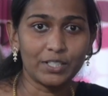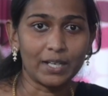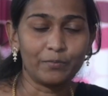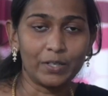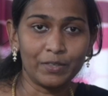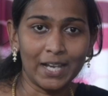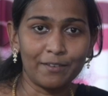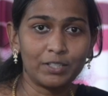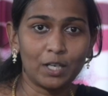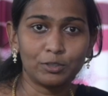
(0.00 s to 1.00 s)
and when we
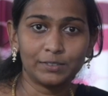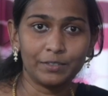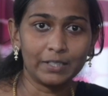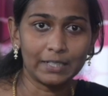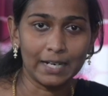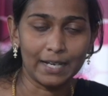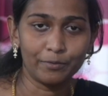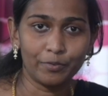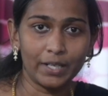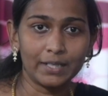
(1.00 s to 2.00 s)
have doubts we will
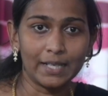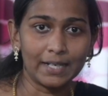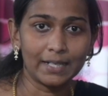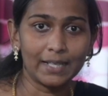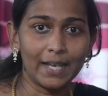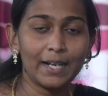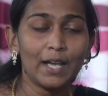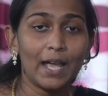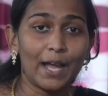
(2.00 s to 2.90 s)
clarify then and there,